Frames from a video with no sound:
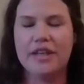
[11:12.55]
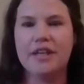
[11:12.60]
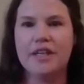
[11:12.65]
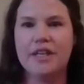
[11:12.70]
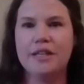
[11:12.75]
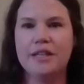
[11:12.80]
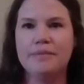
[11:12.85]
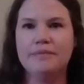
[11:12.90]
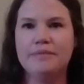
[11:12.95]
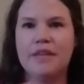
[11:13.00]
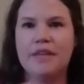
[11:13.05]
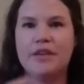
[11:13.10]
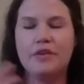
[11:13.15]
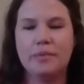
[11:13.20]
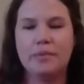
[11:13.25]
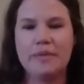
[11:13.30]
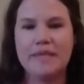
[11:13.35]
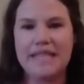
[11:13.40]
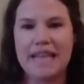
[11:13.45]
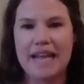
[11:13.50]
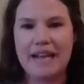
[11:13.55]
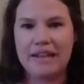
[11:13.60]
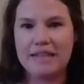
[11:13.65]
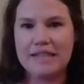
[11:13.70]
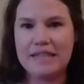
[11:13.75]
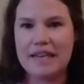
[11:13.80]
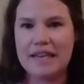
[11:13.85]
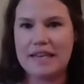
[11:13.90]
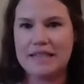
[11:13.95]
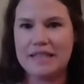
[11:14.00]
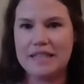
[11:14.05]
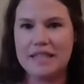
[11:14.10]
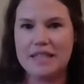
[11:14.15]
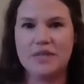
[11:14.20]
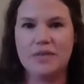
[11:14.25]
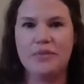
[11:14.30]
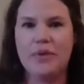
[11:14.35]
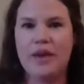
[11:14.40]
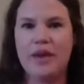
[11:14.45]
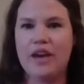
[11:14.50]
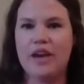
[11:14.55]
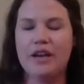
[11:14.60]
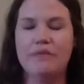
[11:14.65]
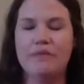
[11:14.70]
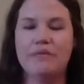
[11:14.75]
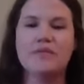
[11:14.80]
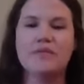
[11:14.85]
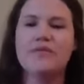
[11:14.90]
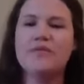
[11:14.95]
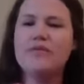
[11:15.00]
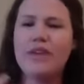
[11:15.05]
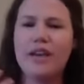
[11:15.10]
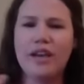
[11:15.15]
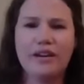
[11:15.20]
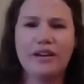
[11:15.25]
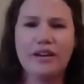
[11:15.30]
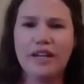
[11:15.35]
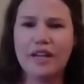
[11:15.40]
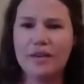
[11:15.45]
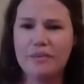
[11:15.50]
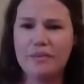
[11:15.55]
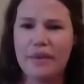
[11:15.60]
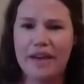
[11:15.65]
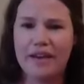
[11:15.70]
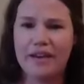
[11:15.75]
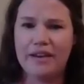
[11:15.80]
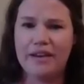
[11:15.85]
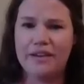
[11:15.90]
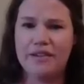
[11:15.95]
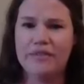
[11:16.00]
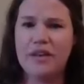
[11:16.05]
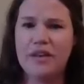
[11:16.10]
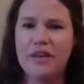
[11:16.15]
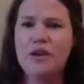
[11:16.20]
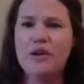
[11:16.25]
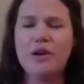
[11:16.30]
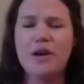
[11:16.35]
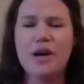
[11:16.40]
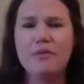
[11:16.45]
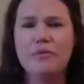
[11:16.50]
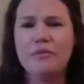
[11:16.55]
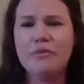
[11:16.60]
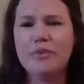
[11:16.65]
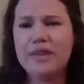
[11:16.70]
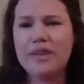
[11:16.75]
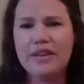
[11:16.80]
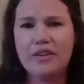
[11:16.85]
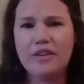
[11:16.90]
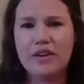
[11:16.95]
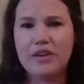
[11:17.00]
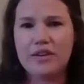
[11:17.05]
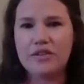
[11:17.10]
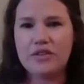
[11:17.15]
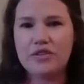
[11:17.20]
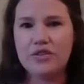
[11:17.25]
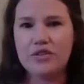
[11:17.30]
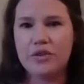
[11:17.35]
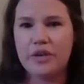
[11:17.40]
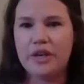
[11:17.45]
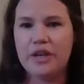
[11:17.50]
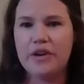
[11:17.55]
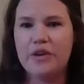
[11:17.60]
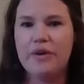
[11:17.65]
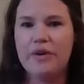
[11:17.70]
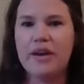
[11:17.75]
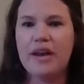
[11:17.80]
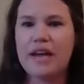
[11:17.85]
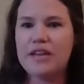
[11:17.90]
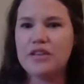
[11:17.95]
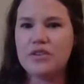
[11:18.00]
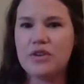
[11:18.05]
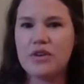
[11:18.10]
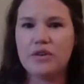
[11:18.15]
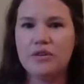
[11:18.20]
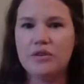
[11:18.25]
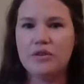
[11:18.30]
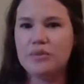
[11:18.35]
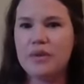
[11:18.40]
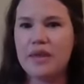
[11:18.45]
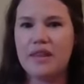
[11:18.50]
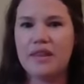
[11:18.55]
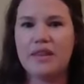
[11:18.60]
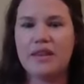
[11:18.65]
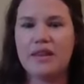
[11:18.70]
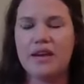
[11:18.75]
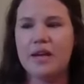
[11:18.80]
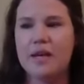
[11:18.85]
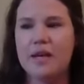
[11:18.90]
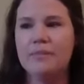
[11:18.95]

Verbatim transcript: I grew up in Dallas, Texas, where it was very competitive, really large studio. And I struggled with